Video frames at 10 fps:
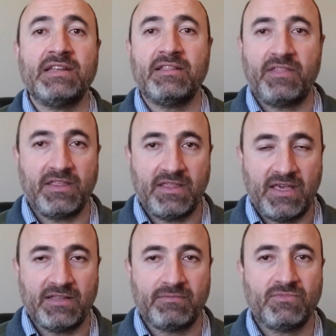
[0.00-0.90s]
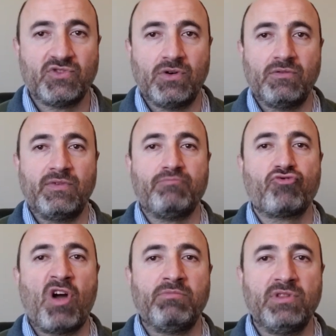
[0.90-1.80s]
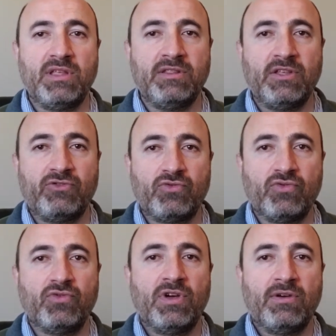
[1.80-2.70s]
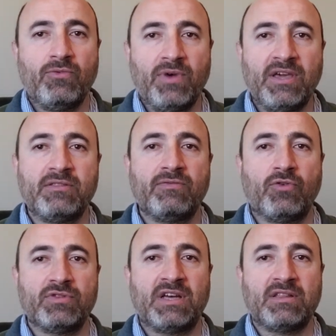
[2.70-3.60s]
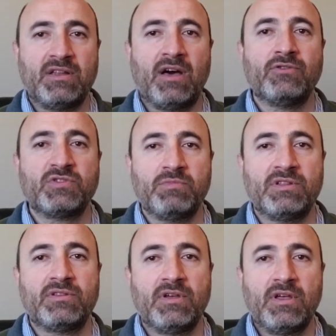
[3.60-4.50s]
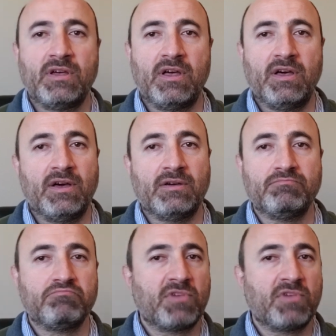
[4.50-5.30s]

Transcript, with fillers: anything yet. So we probably need to wait for that announcement uh,